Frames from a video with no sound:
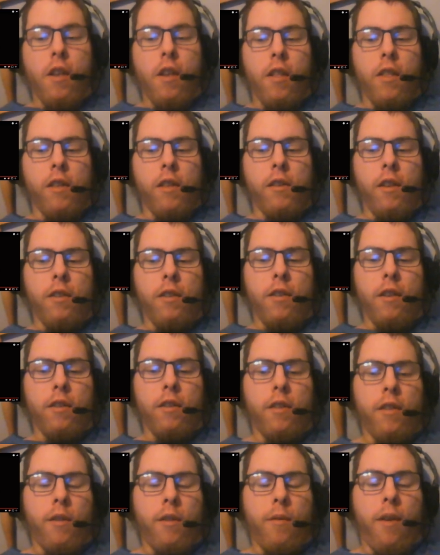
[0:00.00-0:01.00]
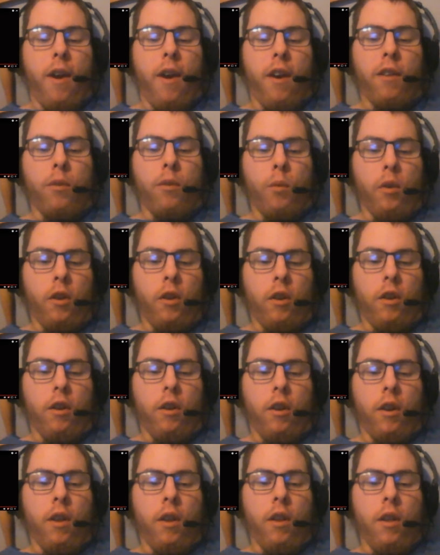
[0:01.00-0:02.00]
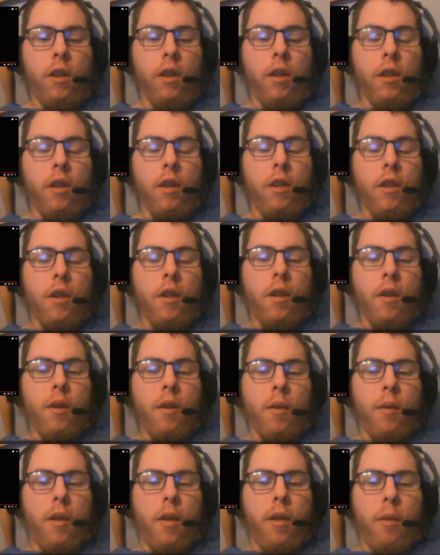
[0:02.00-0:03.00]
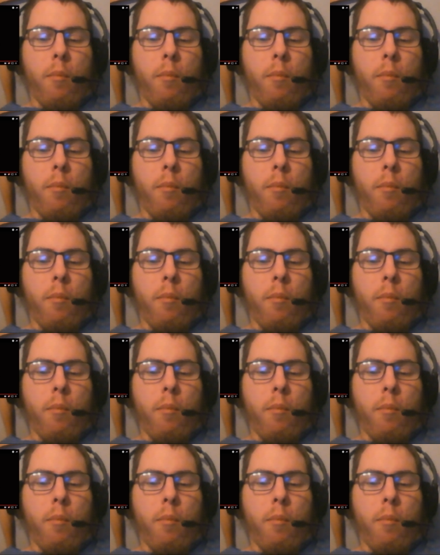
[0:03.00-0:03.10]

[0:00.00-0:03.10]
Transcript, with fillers: that this is in the facts were good, uh,